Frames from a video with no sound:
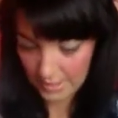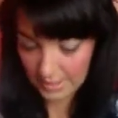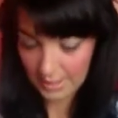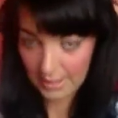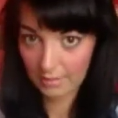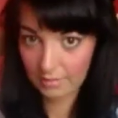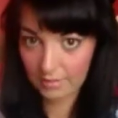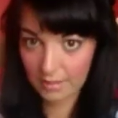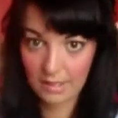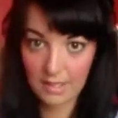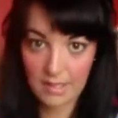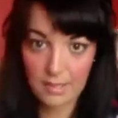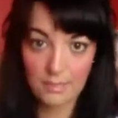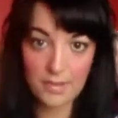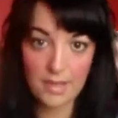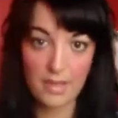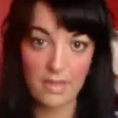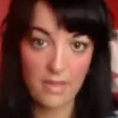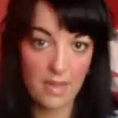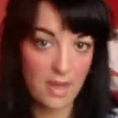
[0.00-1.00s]
a little clip
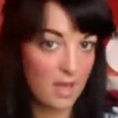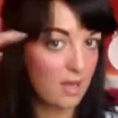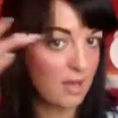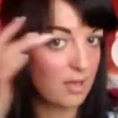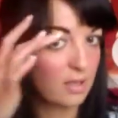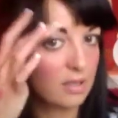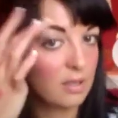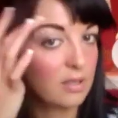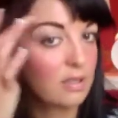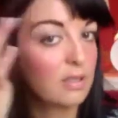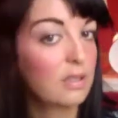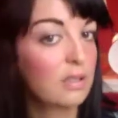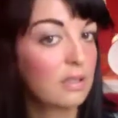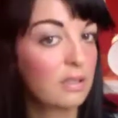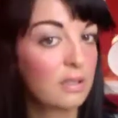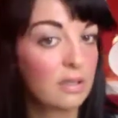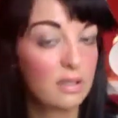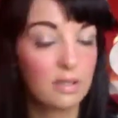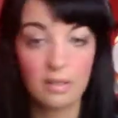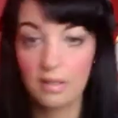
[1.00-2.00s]
in there.
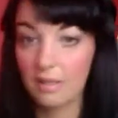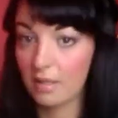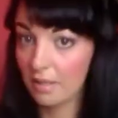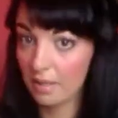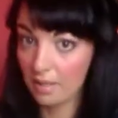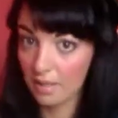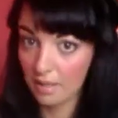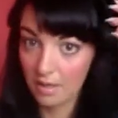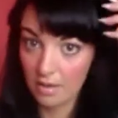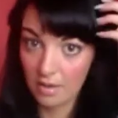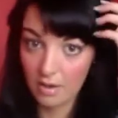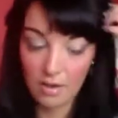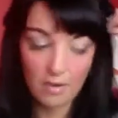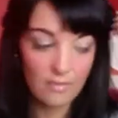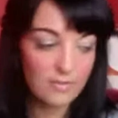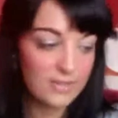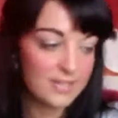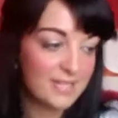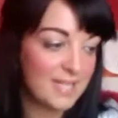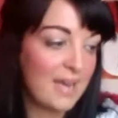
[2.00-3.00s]

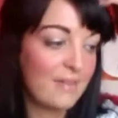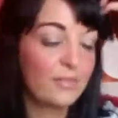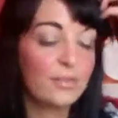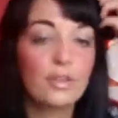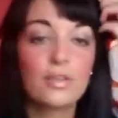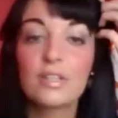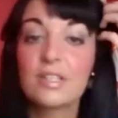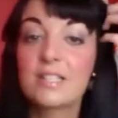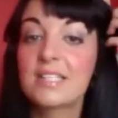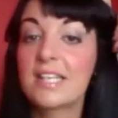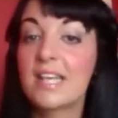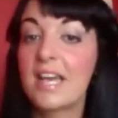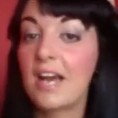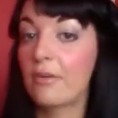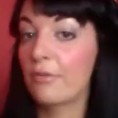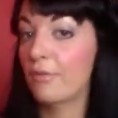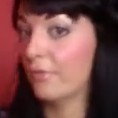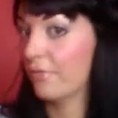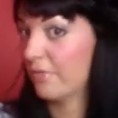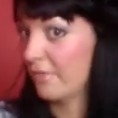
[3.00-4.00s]
Obviously, I haven't got the
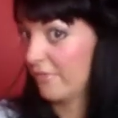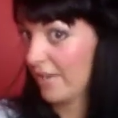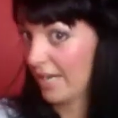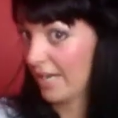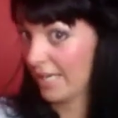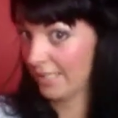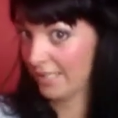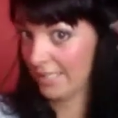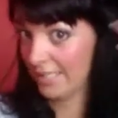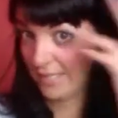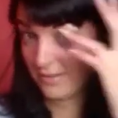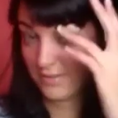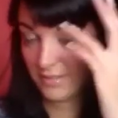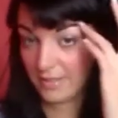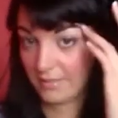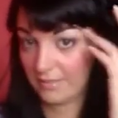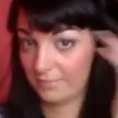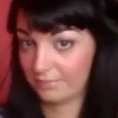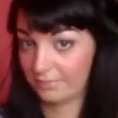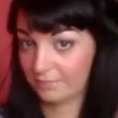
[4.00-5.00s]
tiara and the veil either,
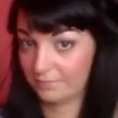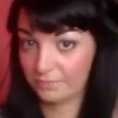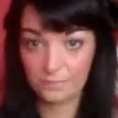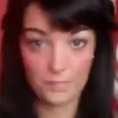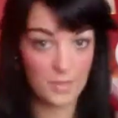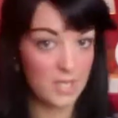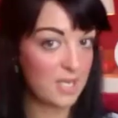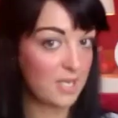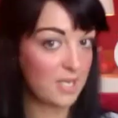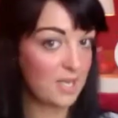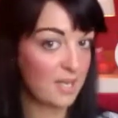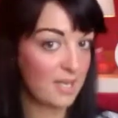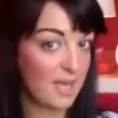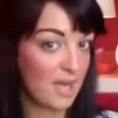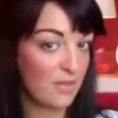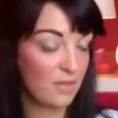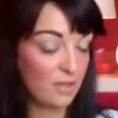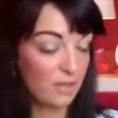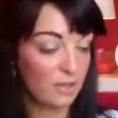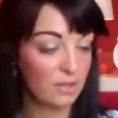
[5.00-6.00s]
but you can
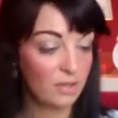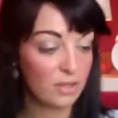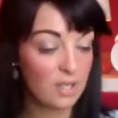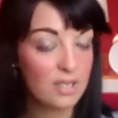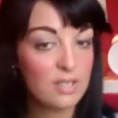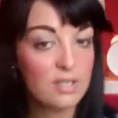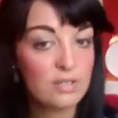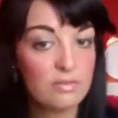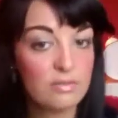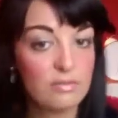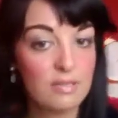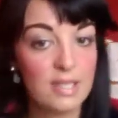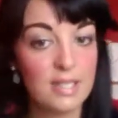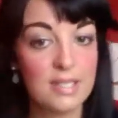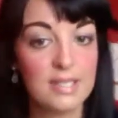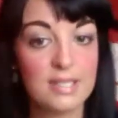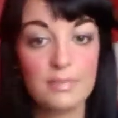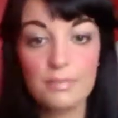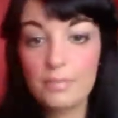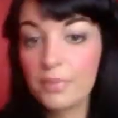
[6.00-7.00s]
get the look. And it's really
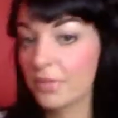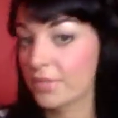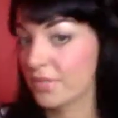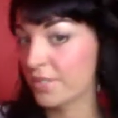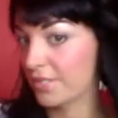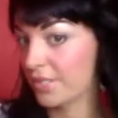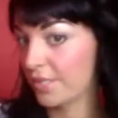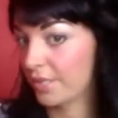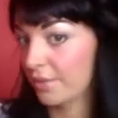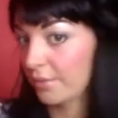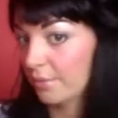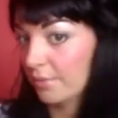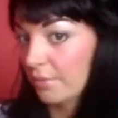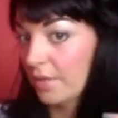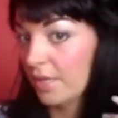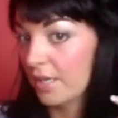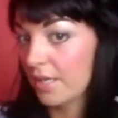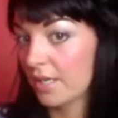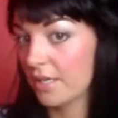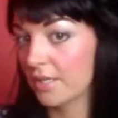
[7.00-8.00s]
simple to do.
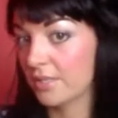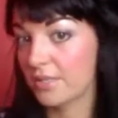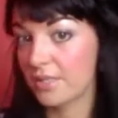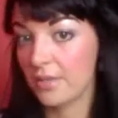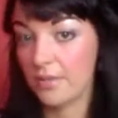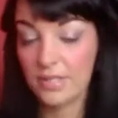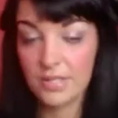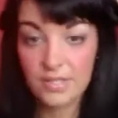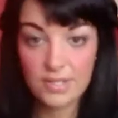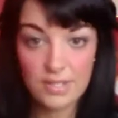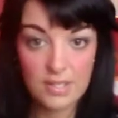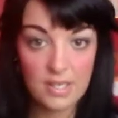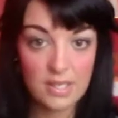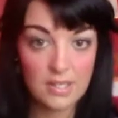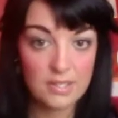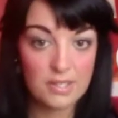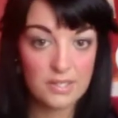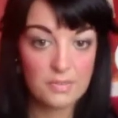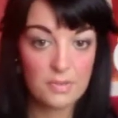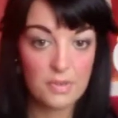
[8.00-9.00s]
So it's
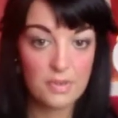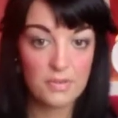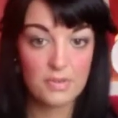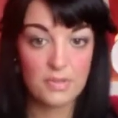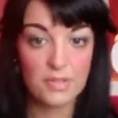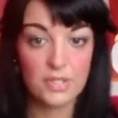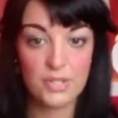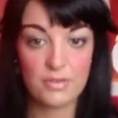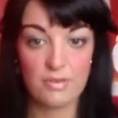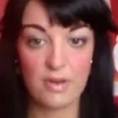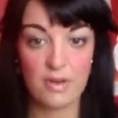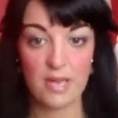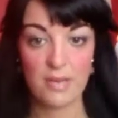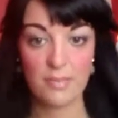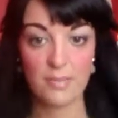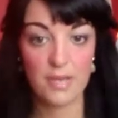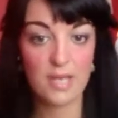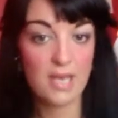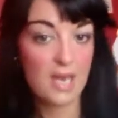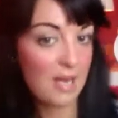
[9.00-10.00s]
smooth and straight,
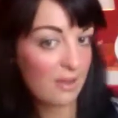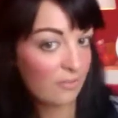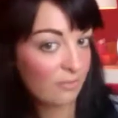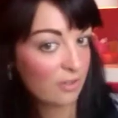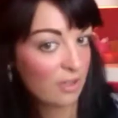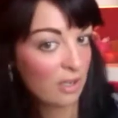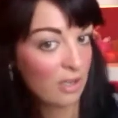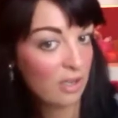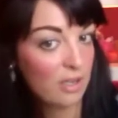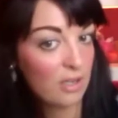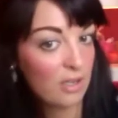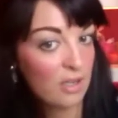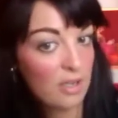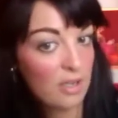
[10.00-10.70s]
but you have got